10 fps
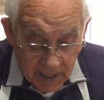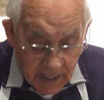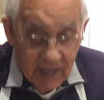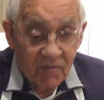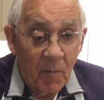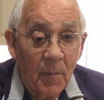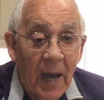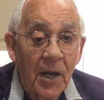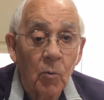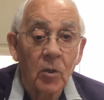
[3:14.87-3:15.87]

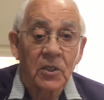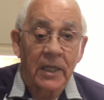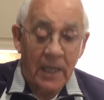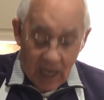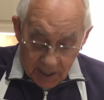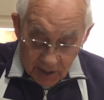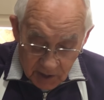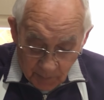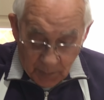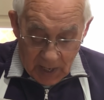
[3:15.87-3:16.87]
everybody was carrying
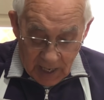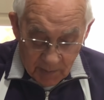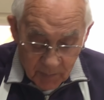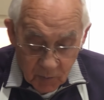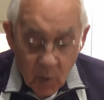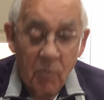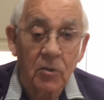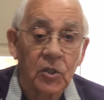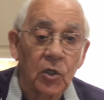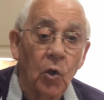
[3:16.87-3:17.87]
the palm. We
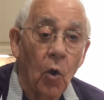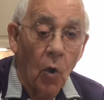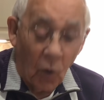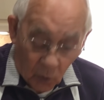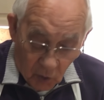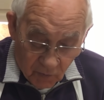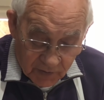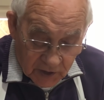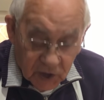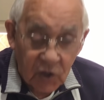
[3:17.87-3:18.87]
was go all over
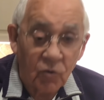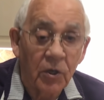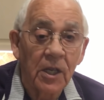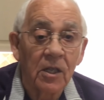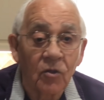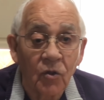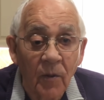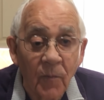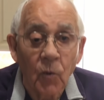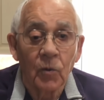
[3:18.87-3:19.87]
the street
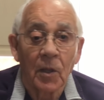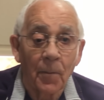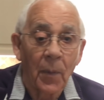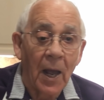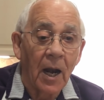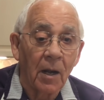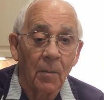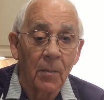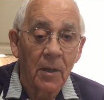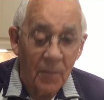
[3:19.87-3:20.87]
with the
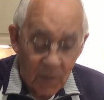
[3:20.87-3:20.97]
palm.